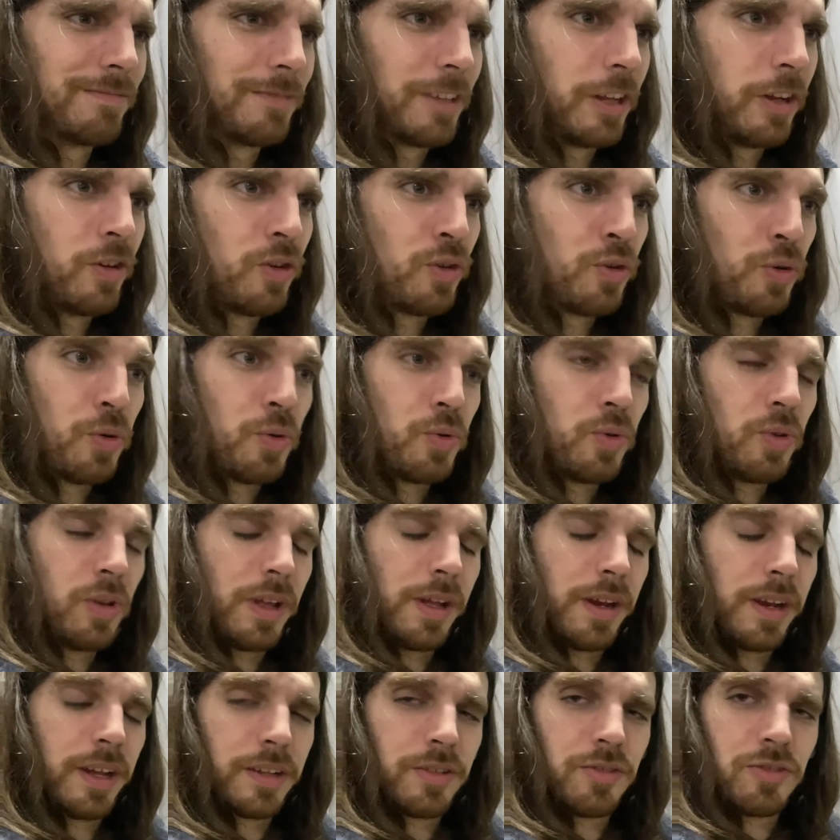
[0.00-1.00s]
cruel
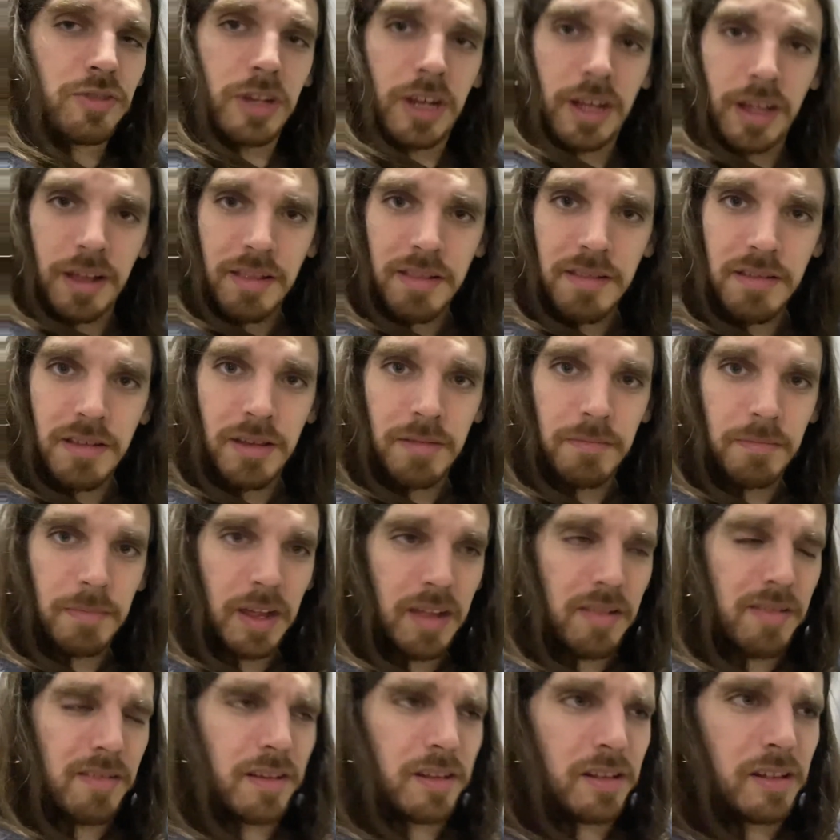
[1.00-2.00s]
and unjust,
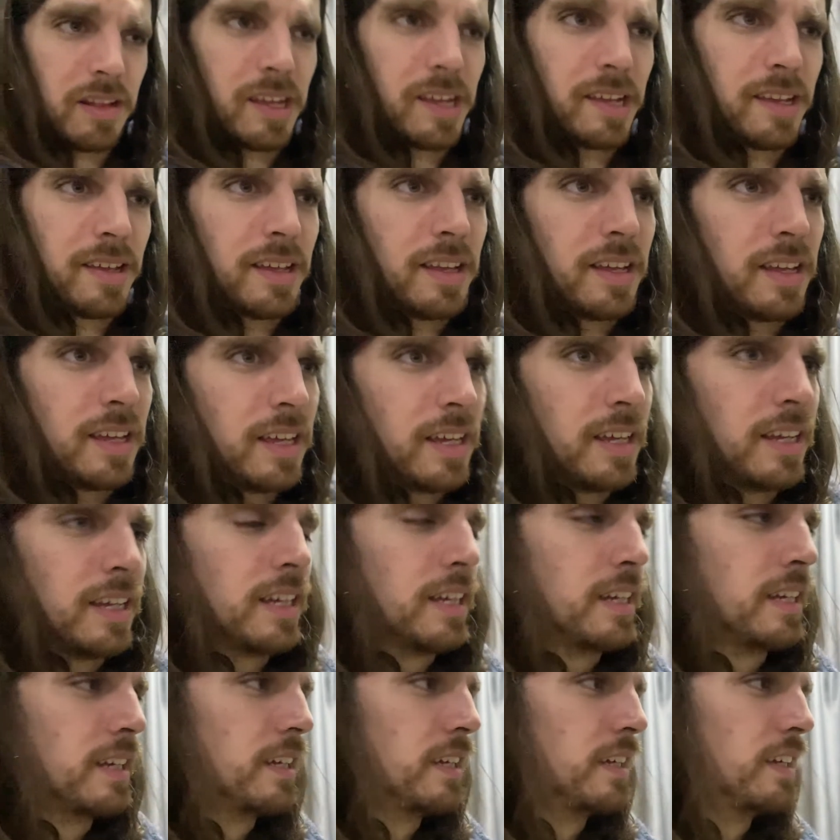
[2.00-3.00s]
basically,
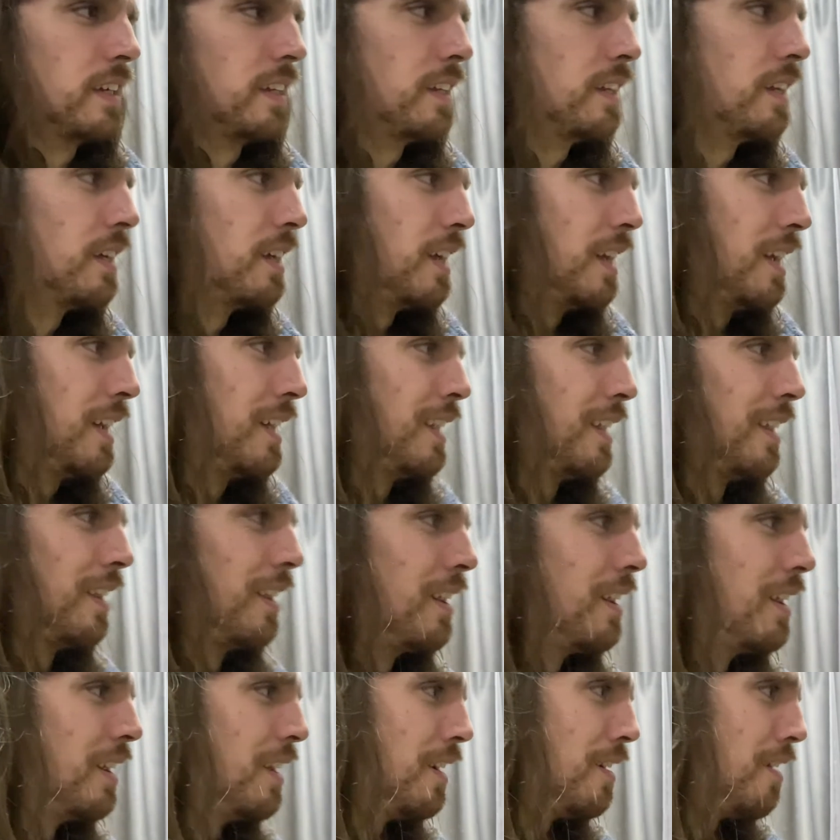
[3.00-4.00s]
and
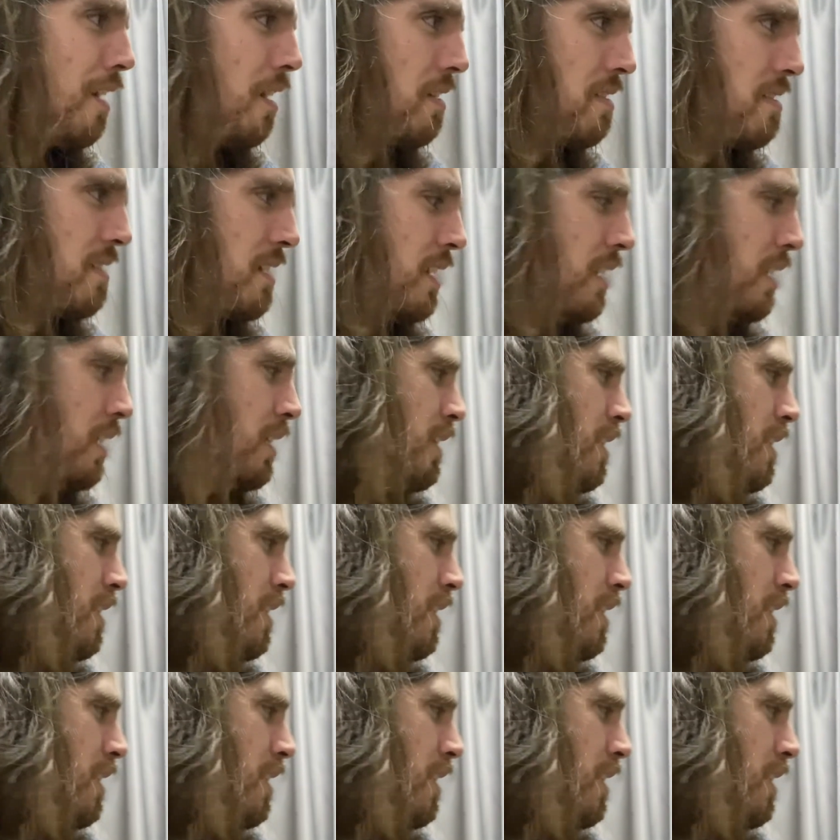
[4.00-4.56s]
causing